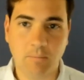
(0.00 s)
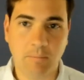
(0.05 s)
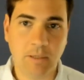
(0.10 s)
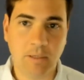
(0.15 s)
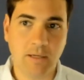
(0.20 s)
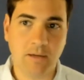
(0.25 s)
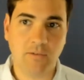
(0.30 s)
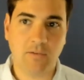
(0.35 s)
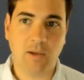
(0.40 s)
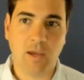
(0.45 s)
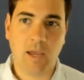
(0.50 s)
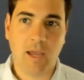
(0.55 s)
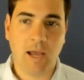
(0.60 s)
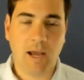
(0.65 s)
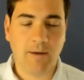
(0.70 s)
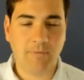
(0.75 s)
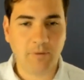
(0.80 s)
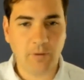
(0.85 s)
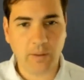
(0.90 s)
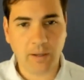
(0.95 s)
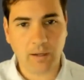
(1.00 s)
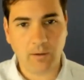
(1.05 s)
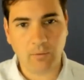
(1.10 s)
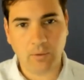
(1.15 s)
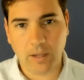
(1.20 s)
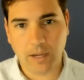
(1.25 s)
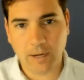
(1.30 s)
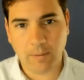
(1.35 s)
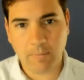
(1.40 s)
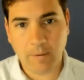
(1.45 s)
Because I feel like a
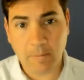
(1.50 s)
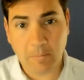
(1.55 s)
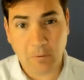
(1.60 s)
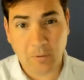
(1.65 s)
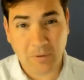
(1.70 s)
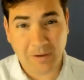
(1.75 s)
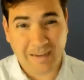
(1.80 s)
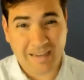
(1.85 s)
lot of people